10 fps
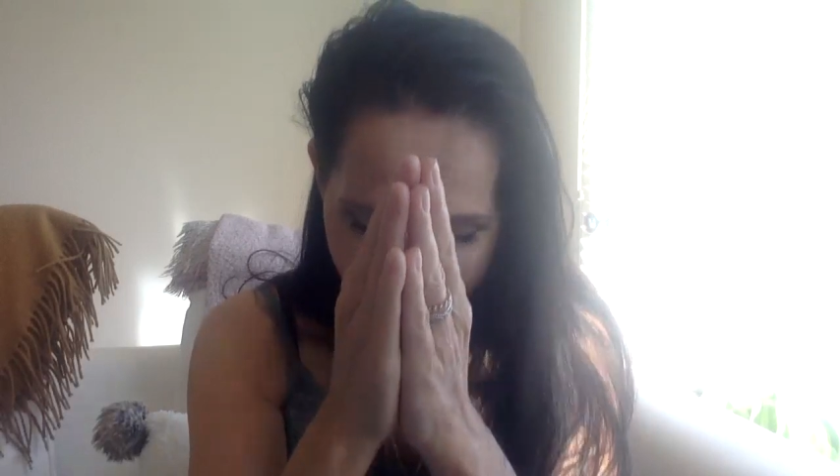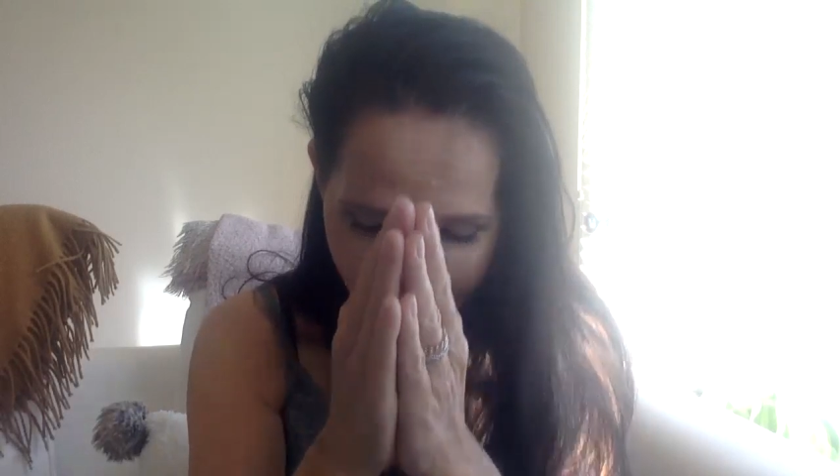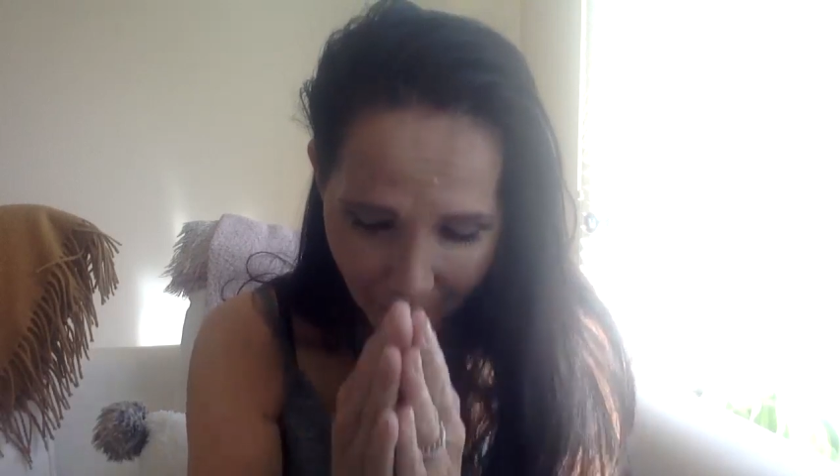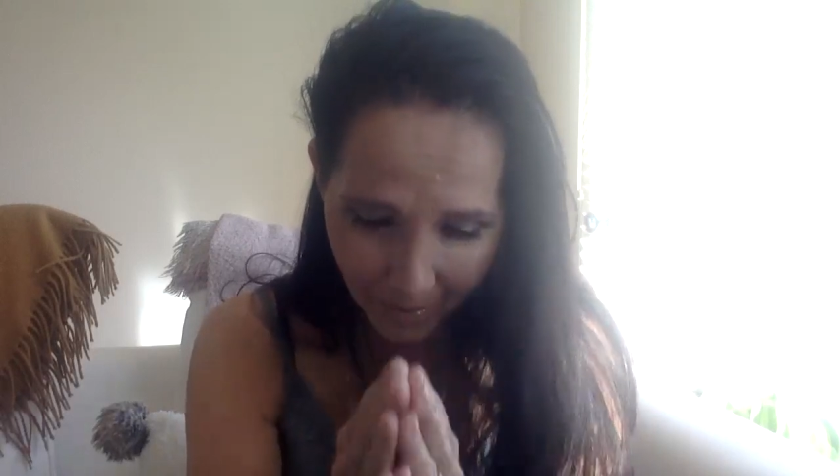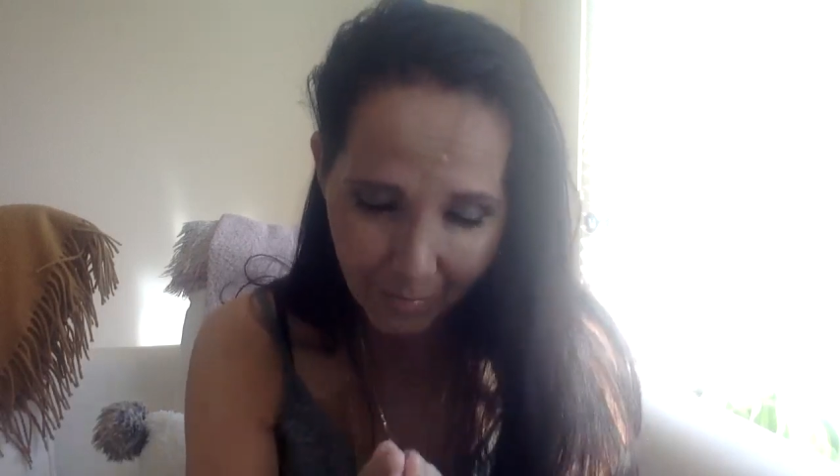
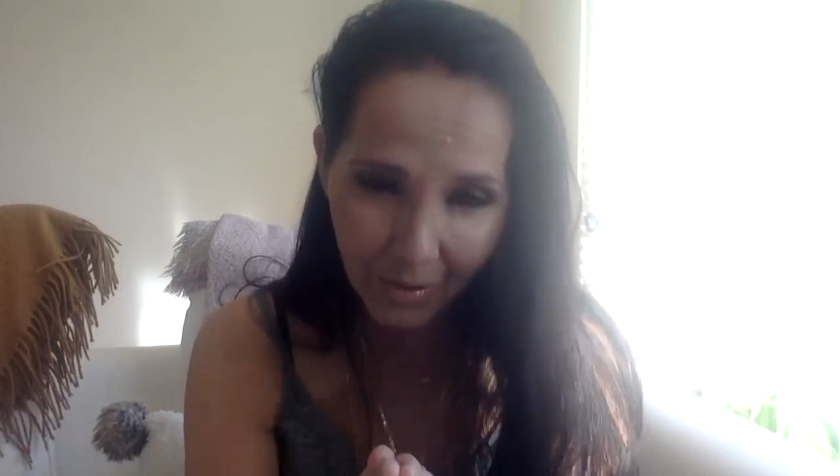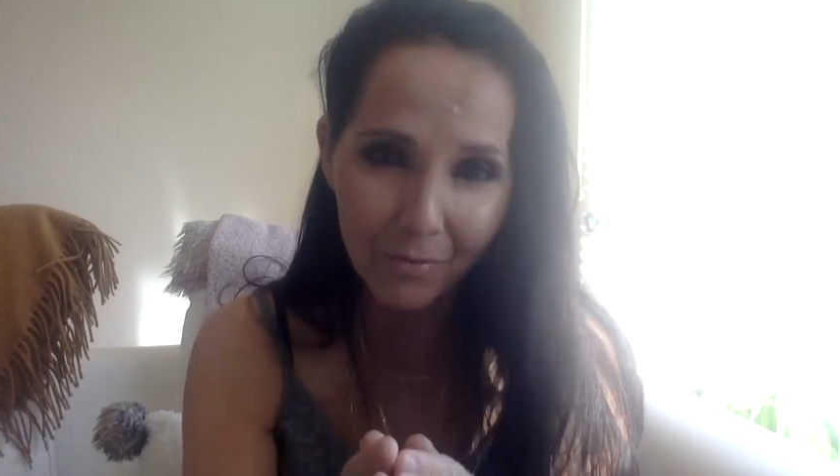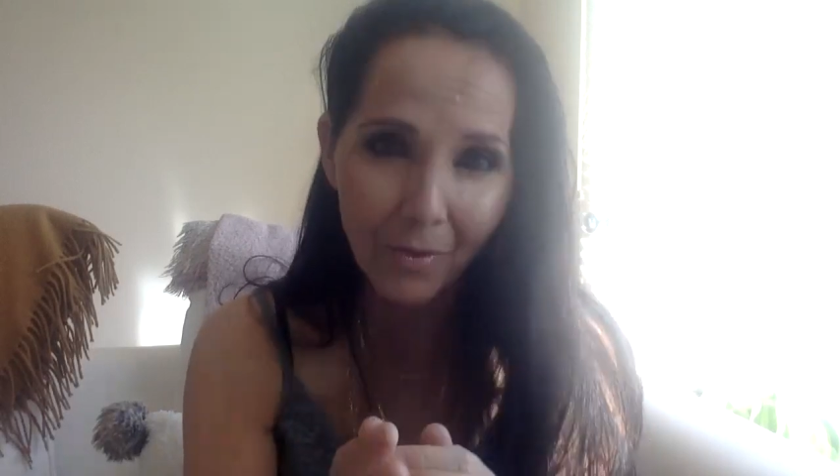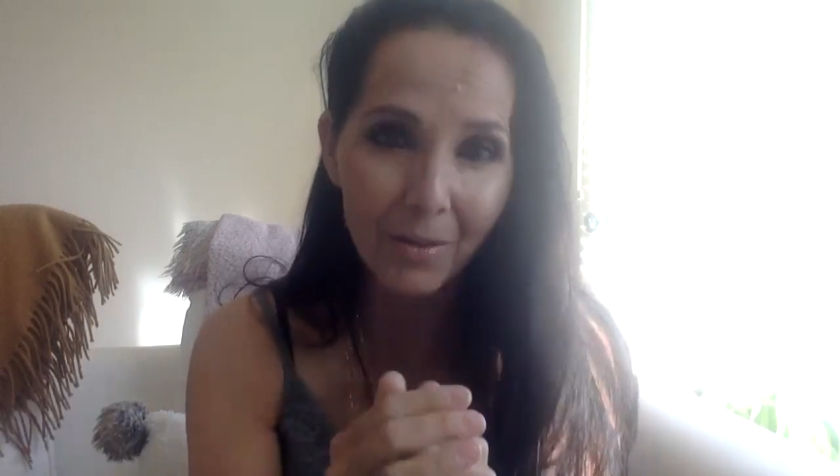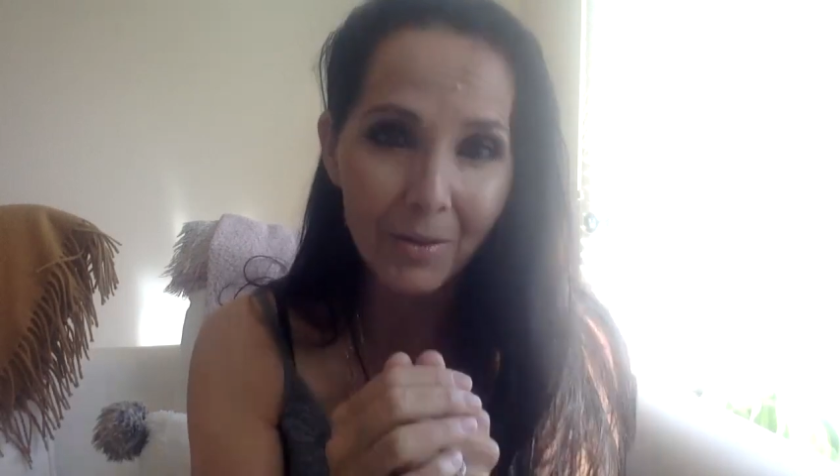Thank you, Holy Mother,
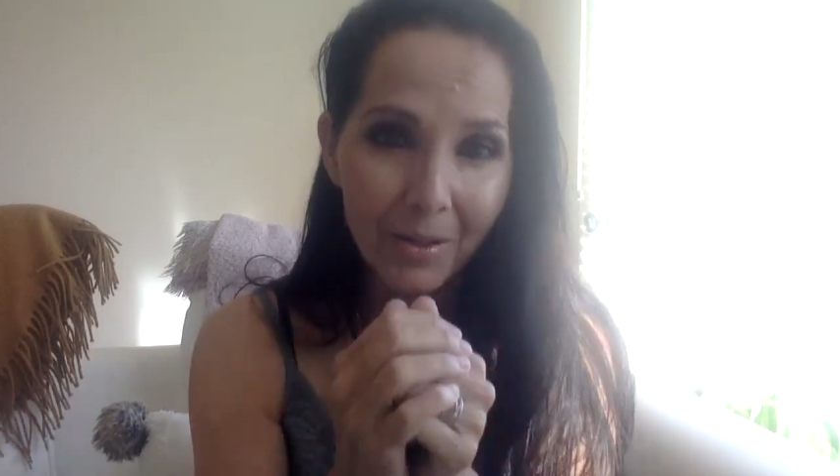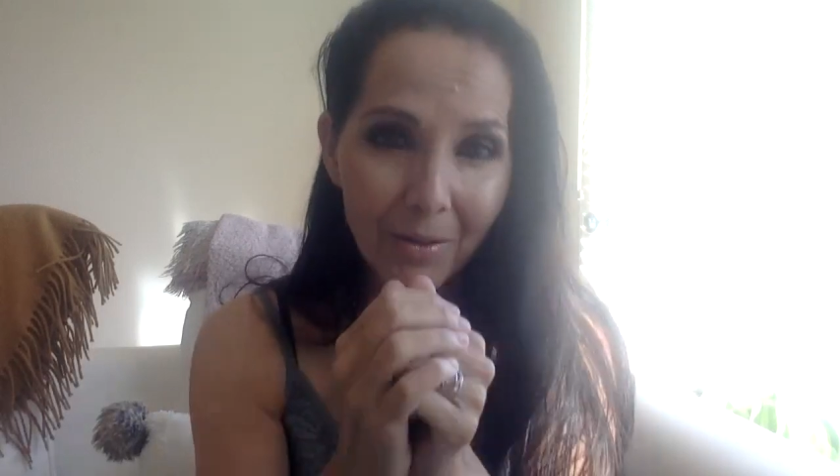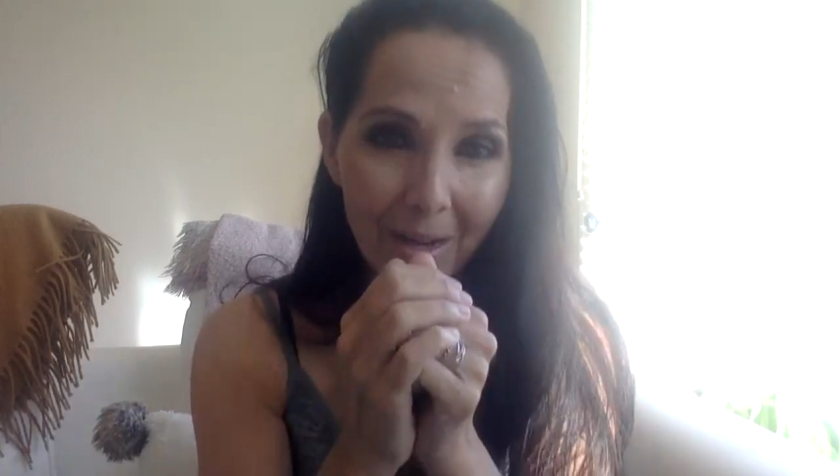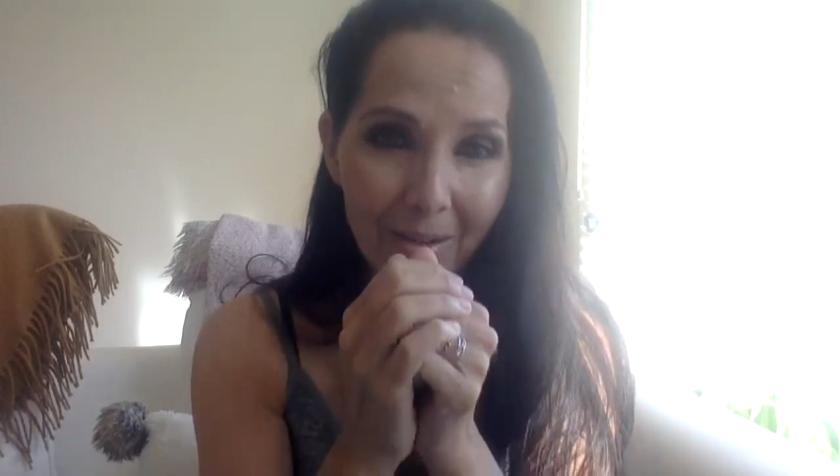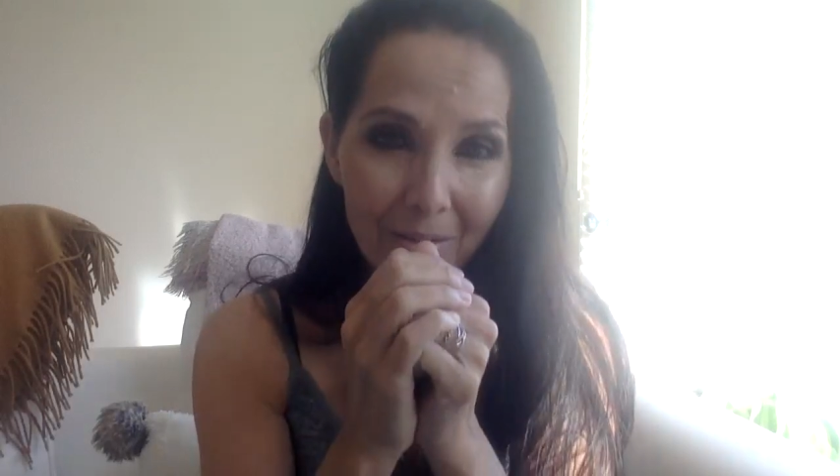Father, and the
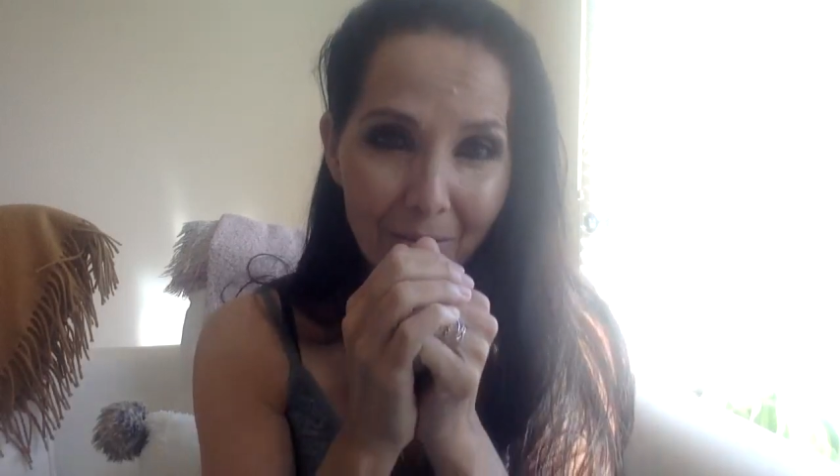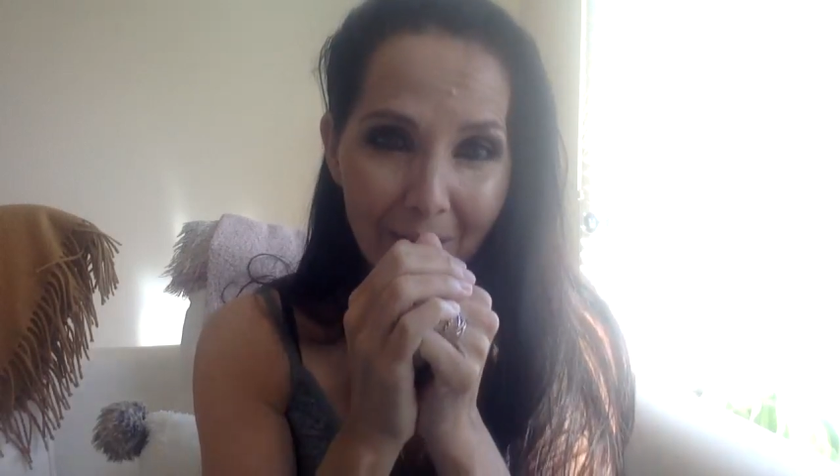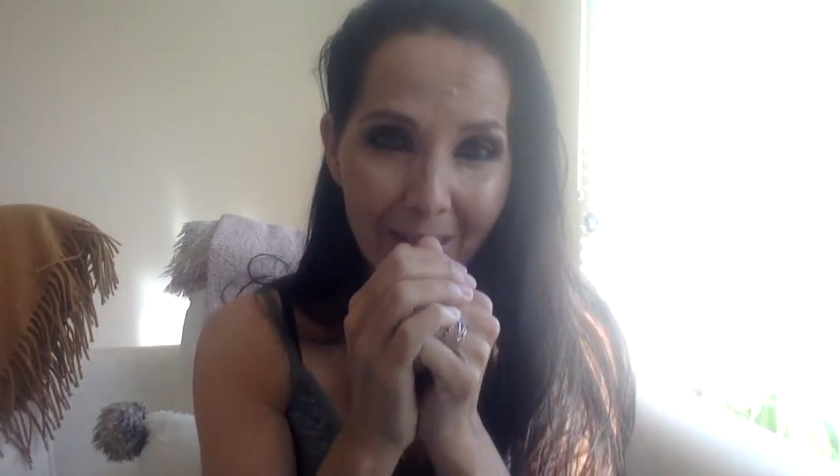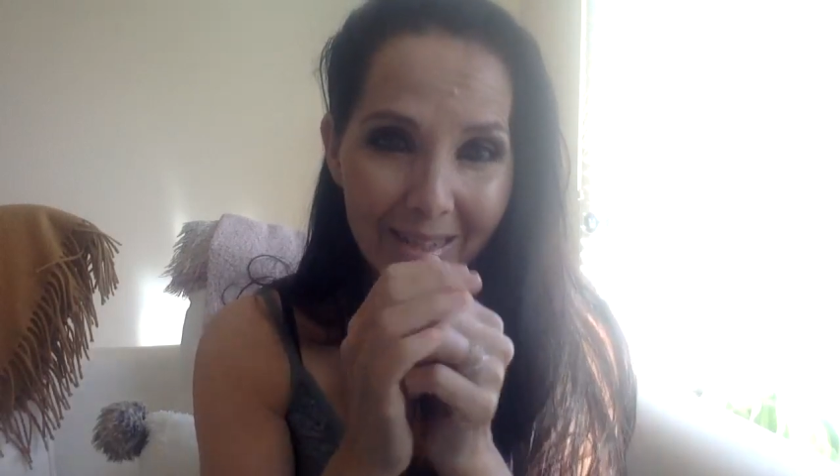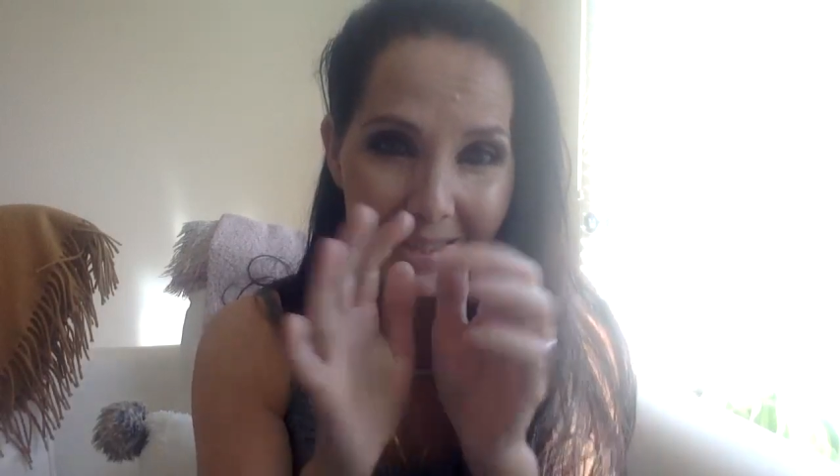creators of
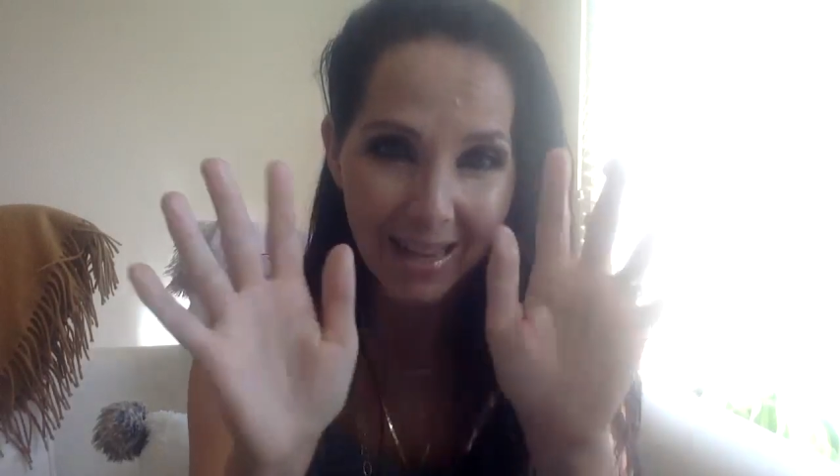all that is.